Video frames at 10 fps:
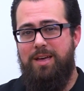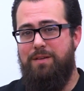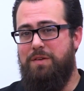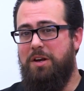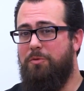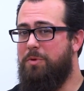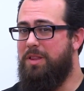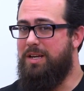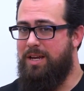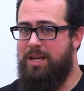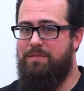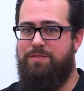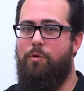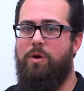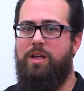If you don't really need
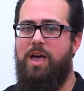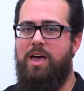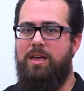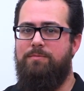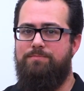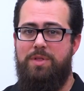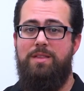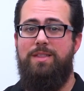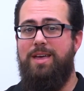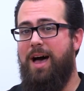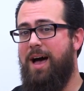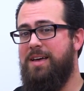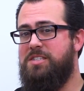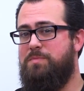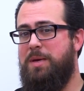4K, then the
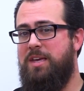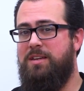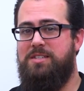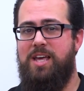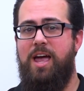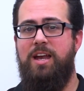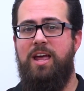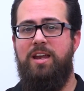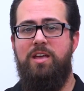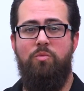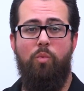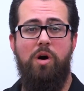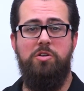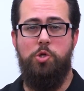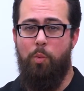high-speed 1080
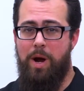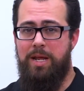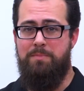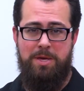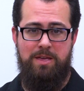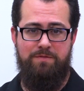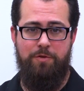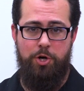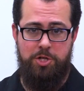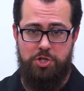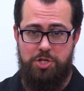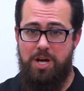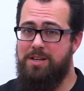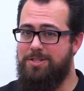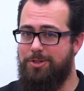120p footage
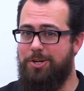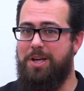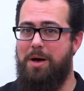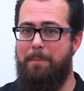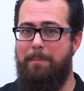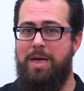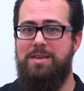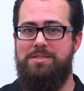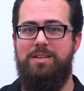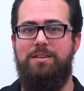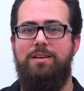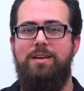does look amazing.